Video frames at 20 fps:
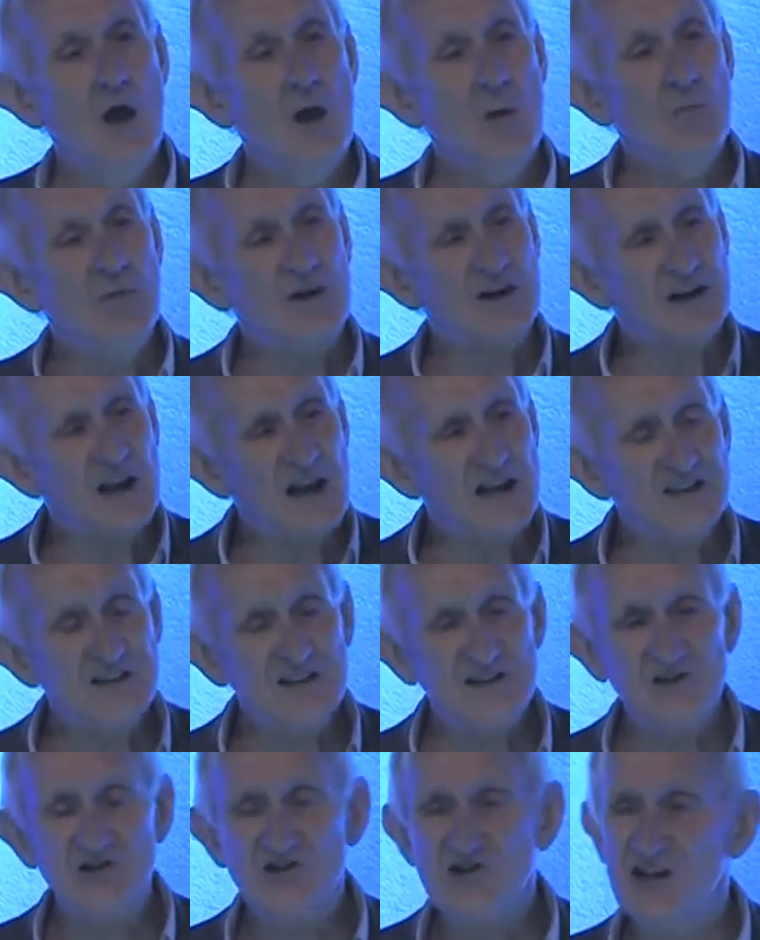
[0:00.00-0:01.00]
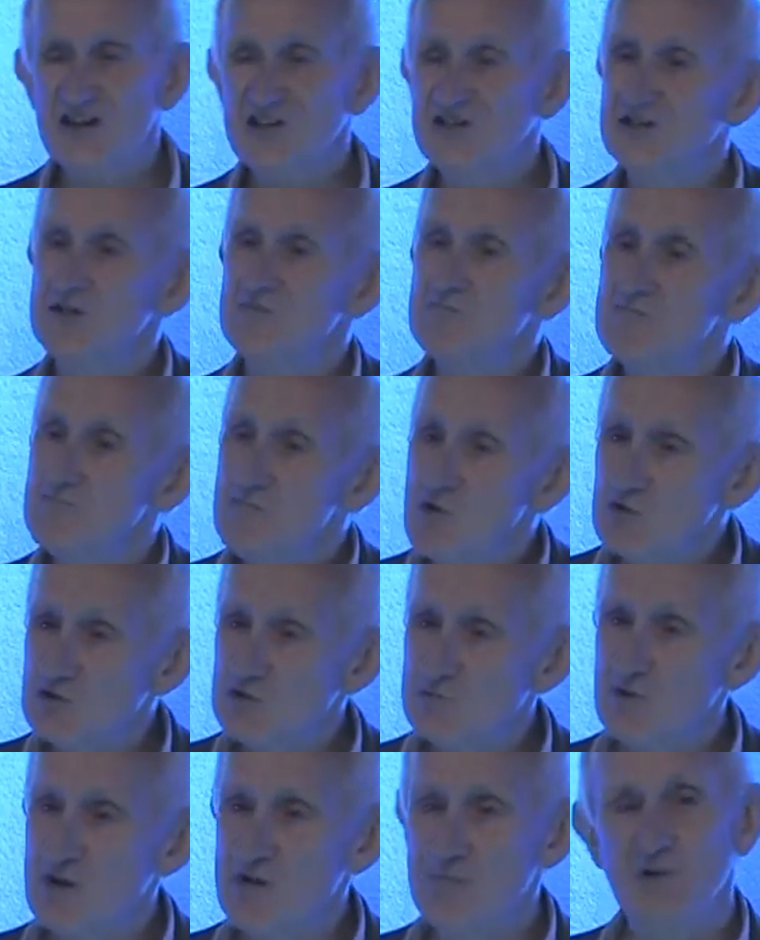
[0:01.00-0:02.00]
But I'd like to suggest that
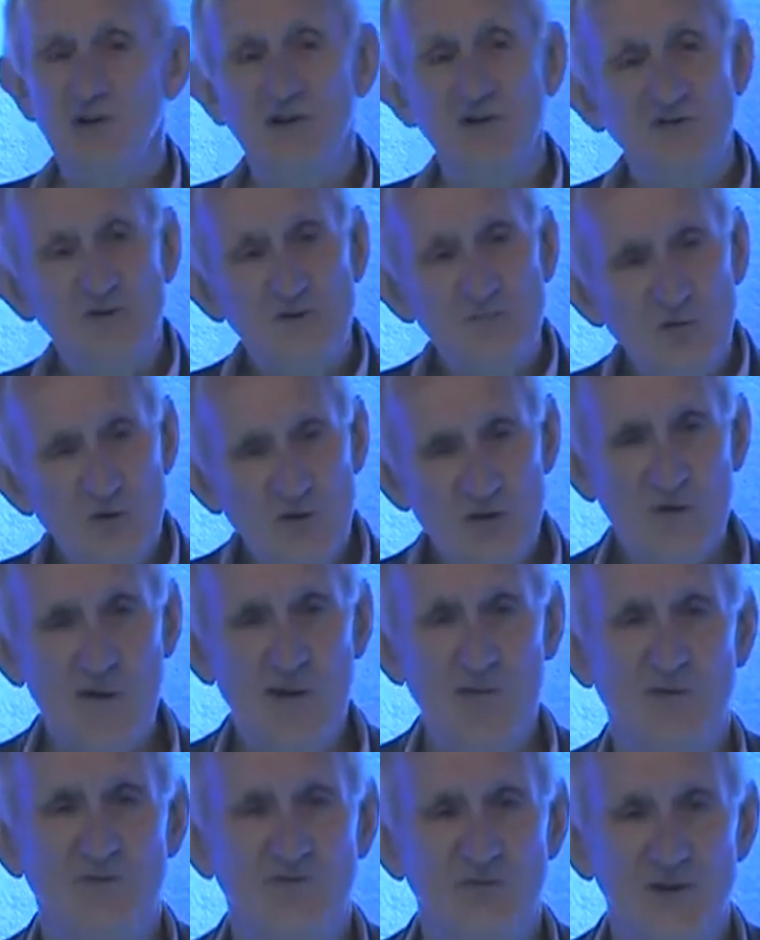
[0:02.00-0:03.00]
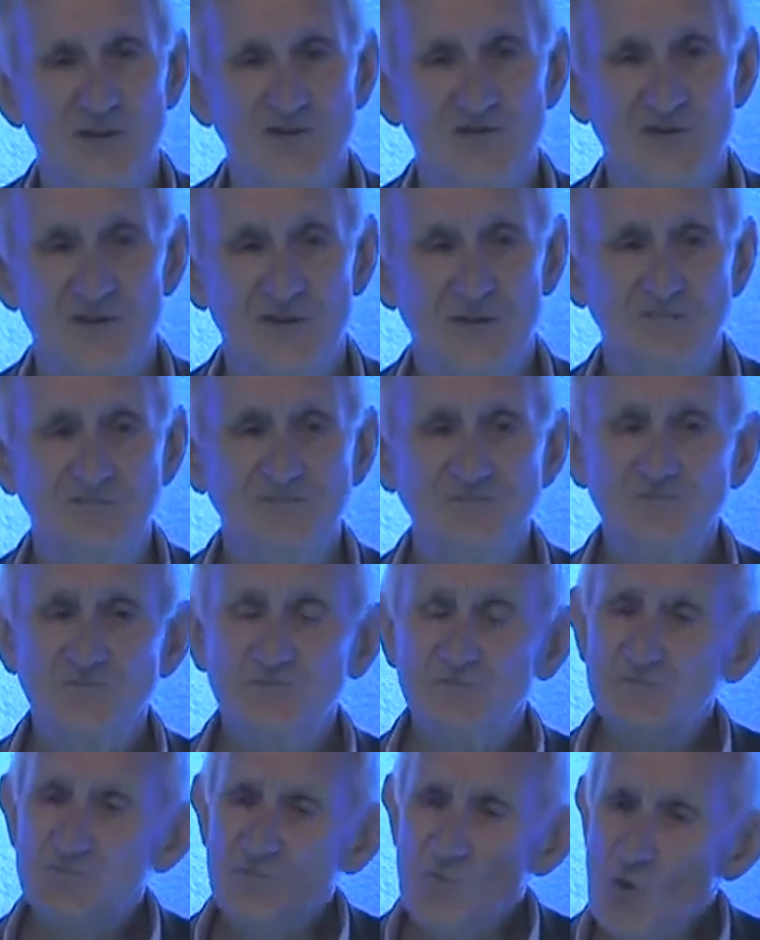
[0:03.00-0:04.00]
most people, if you put the map in front of them,
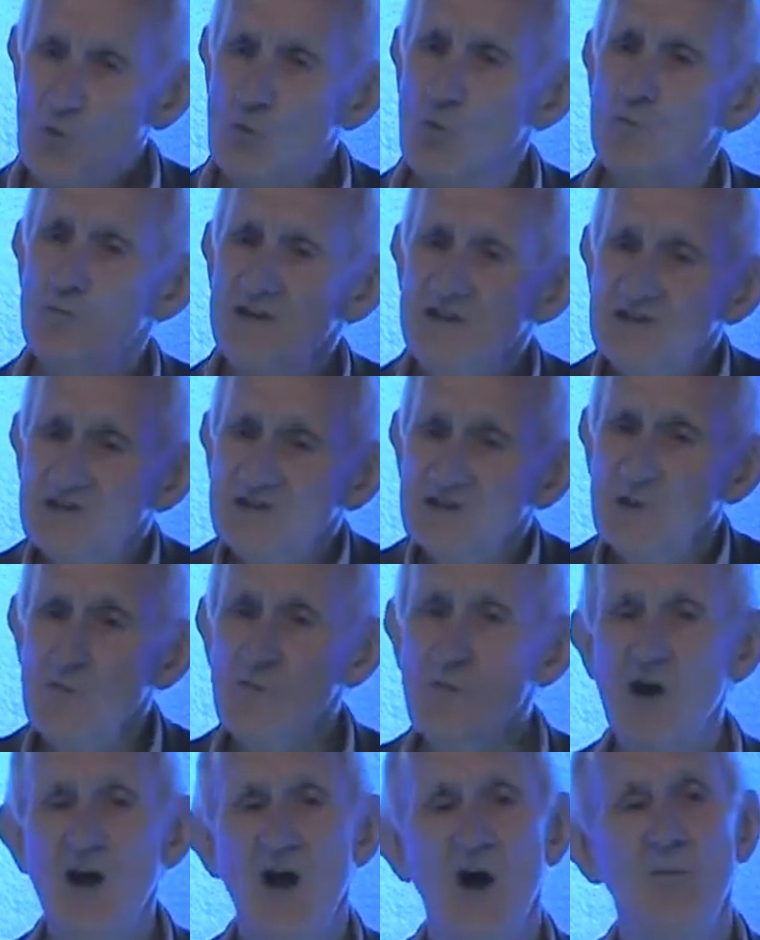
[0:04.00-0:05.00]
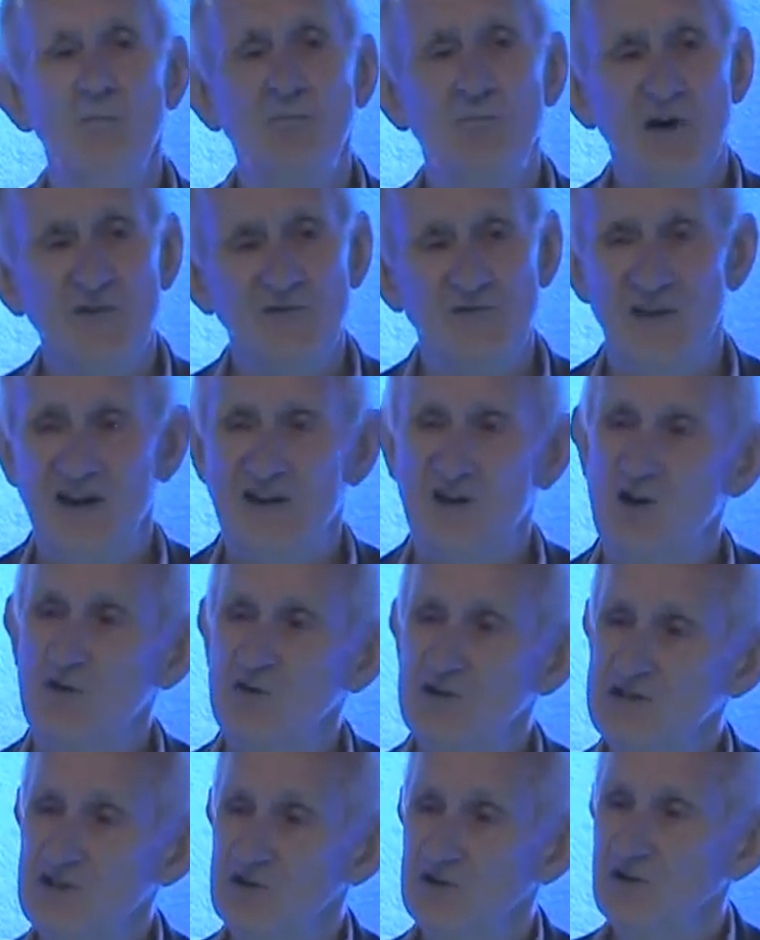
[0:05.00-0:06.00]
will be somewhere above that
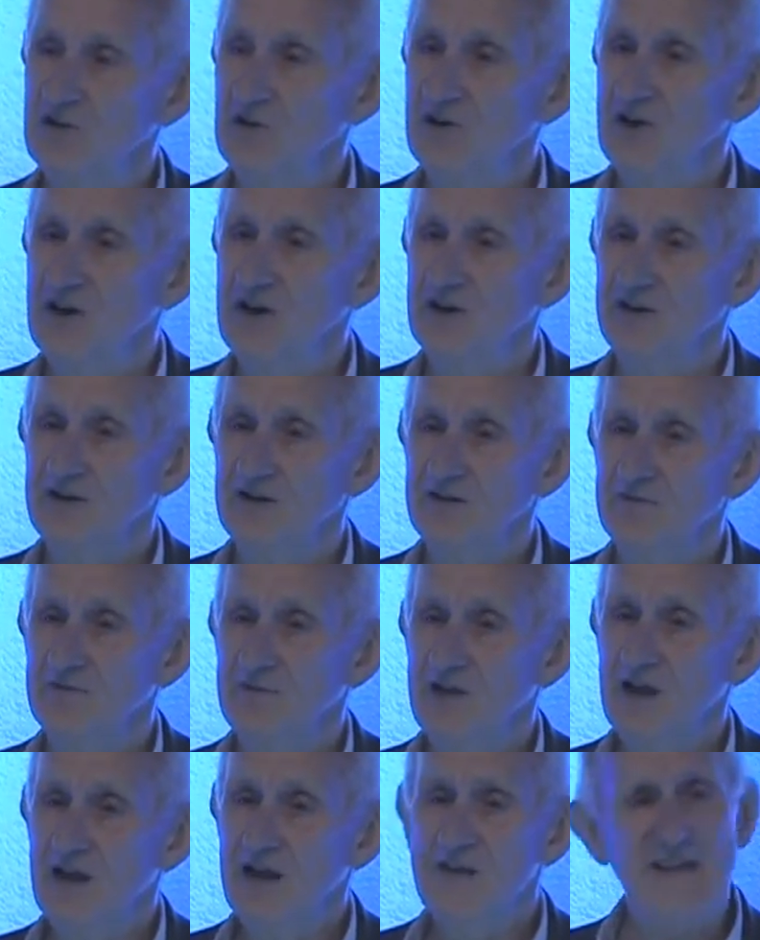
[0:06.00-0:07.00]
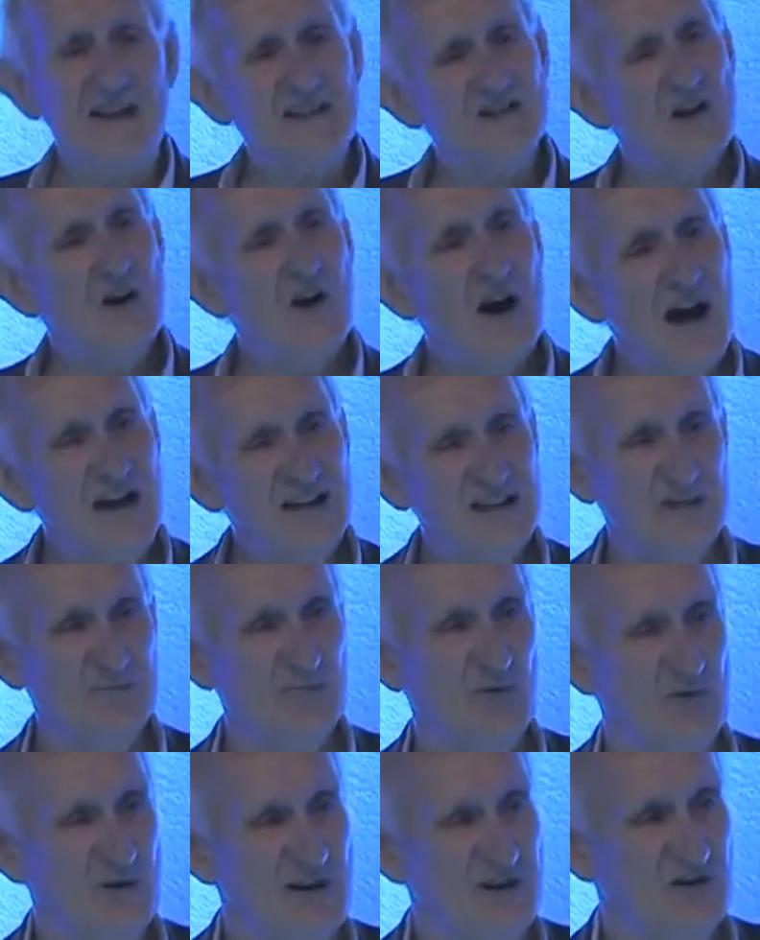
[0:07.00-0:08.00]
horizontal line. That's our
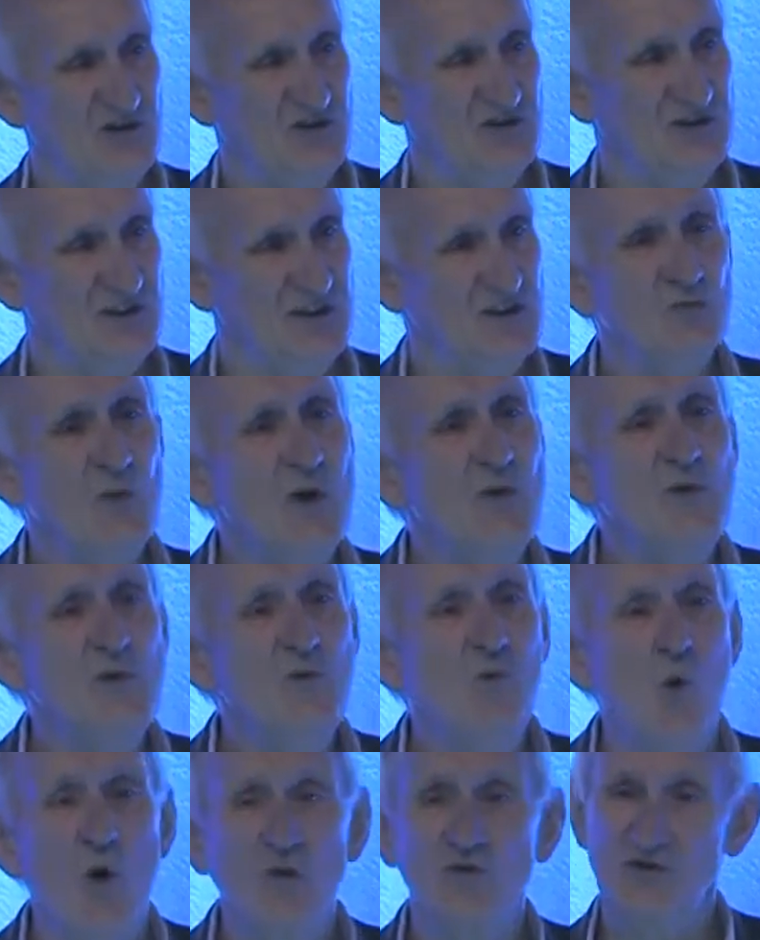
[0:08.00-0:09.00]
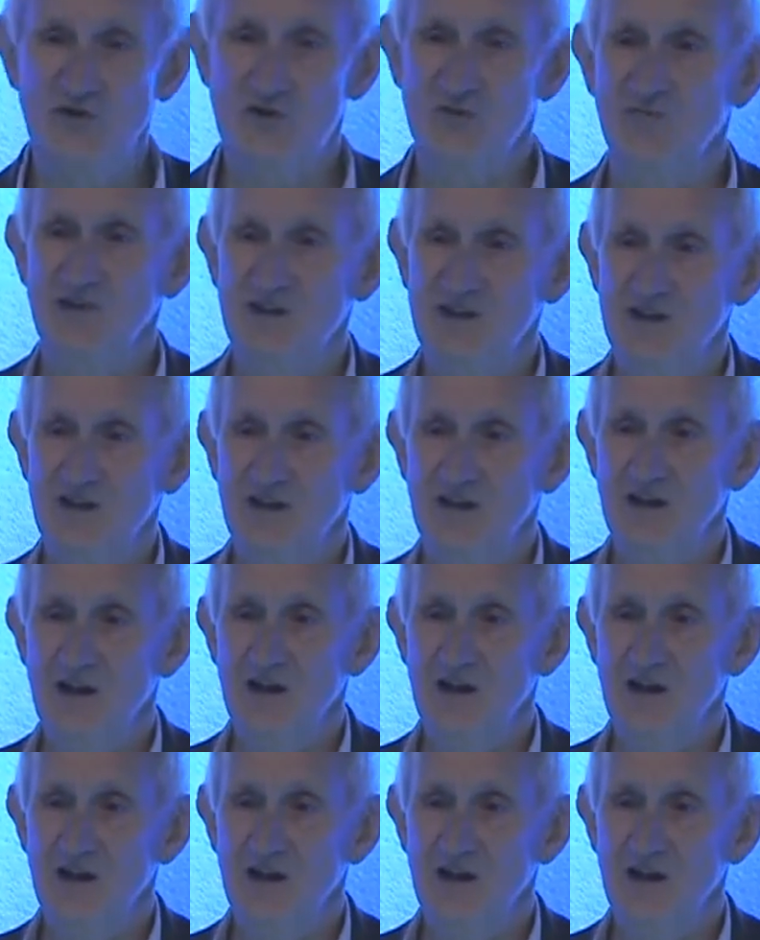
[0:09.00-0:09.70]
aspiration. It's where we want to be.